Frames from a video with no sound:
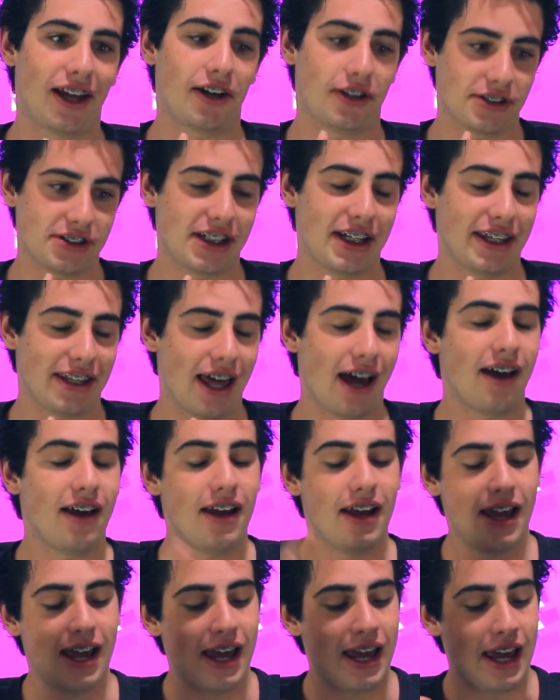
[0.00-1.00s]
I'll tell you that.
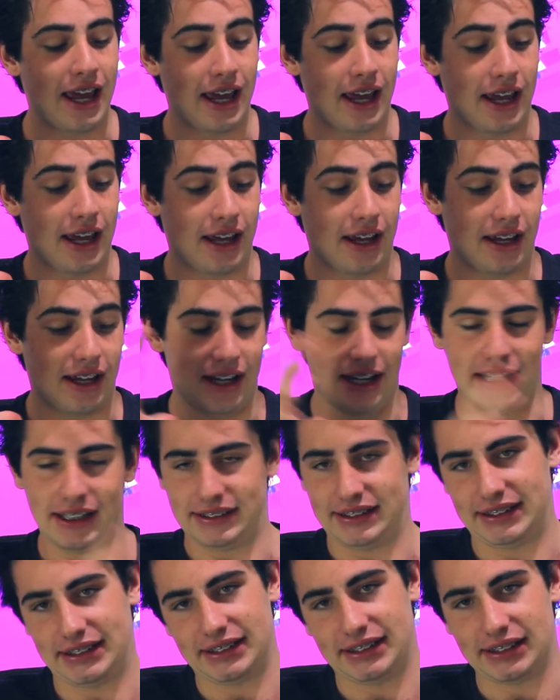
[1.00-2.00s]

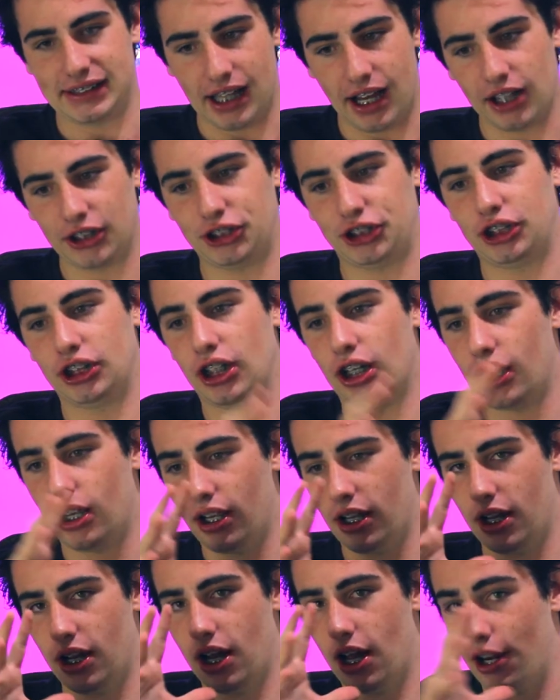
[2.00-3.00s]
It's such
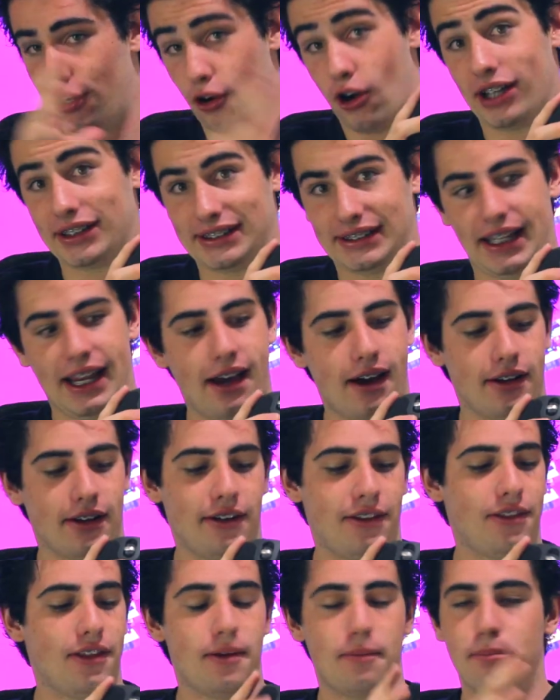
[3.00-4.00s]
a nice
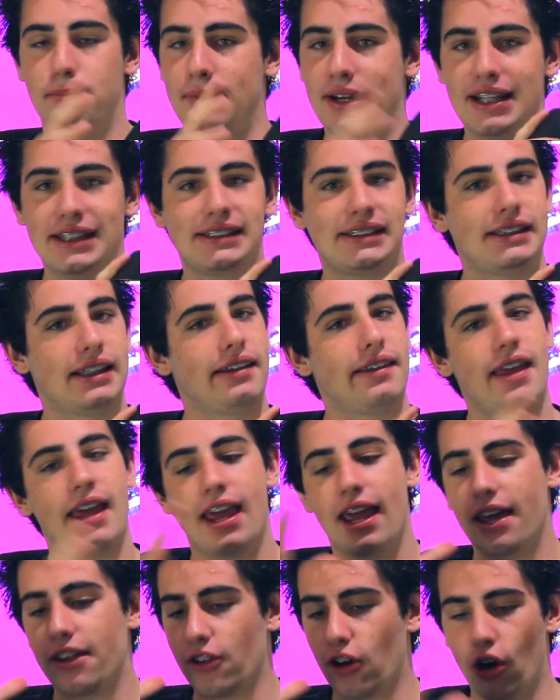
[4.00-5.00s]
sound. The mids are
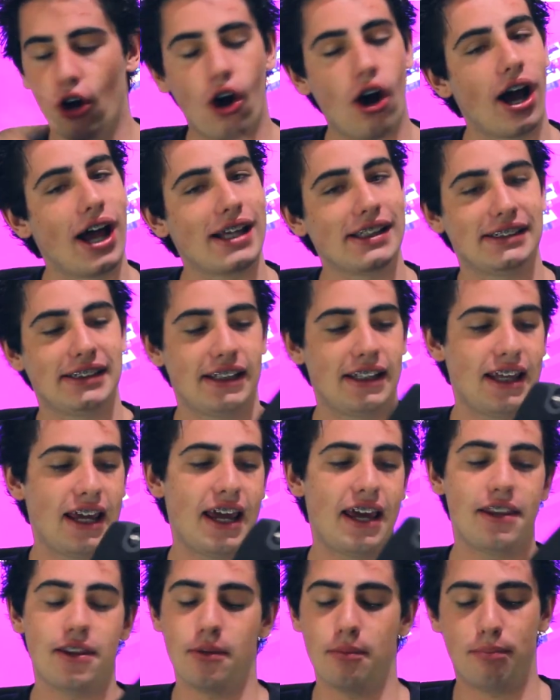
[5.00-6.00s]
there, the highs are
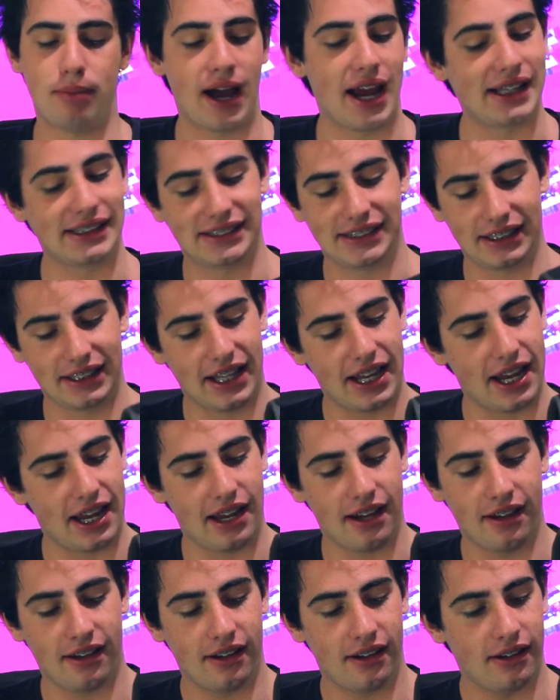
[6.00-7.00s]
there, the bass are
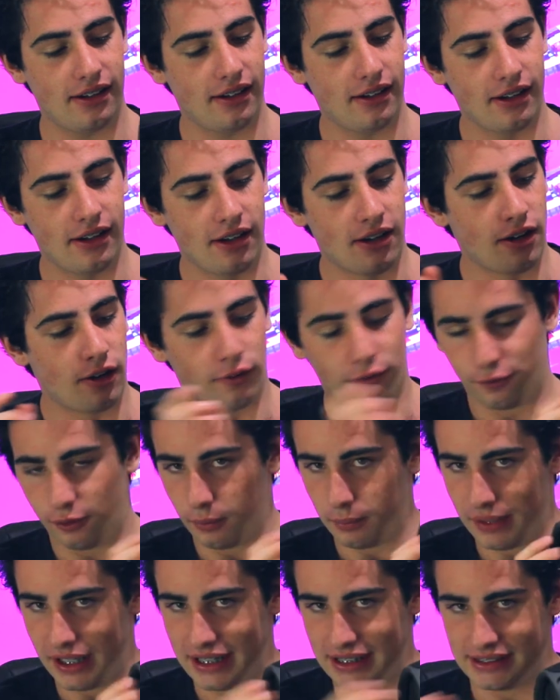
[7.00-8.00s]
there
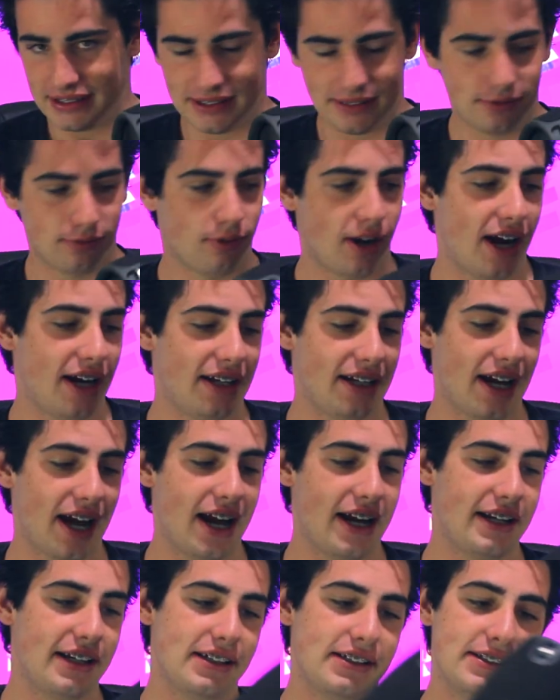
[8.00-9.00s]
from these
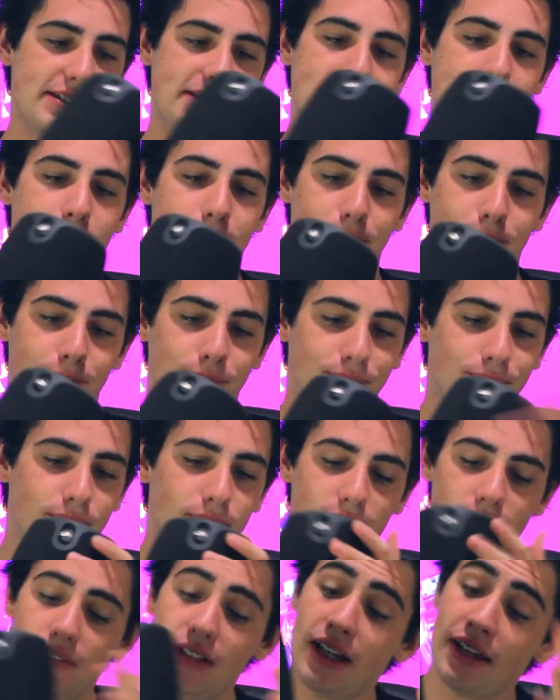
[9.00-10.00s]
radiators.
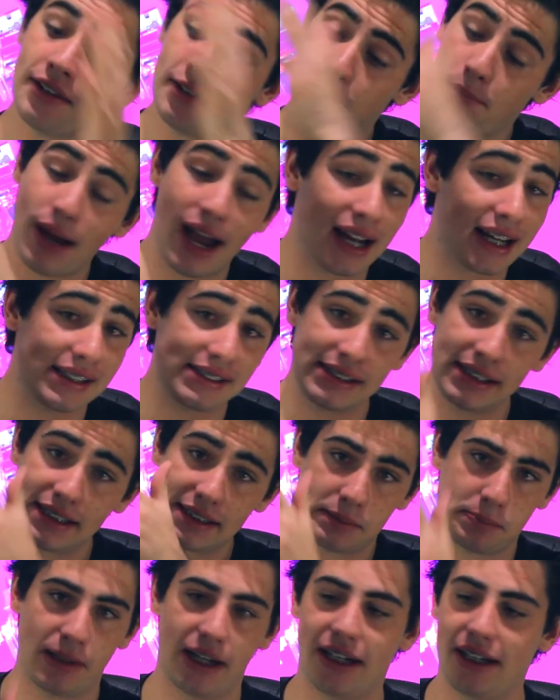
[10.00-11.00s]
The back isn't a
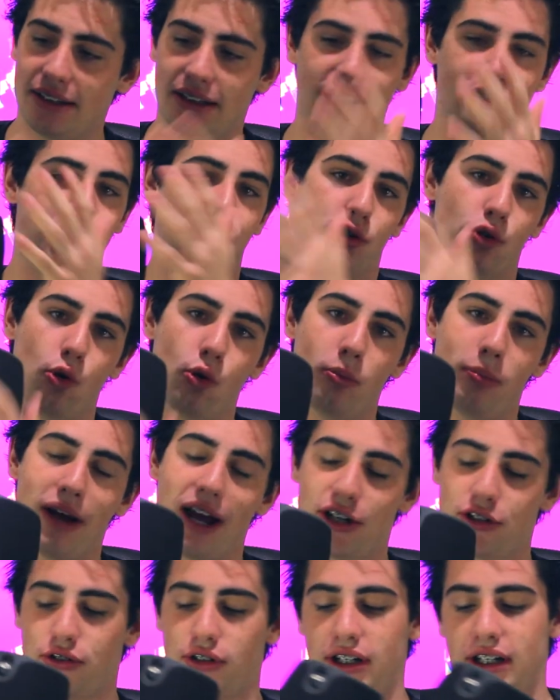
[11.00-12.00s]
speaker, that's just all
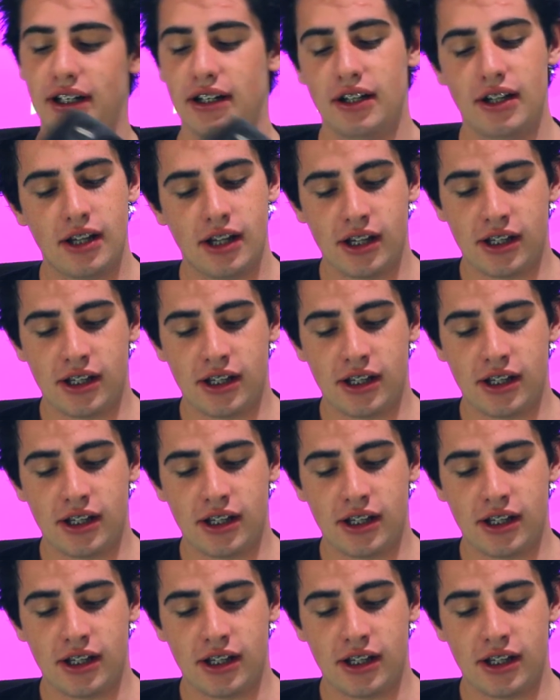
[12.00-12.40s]
battery.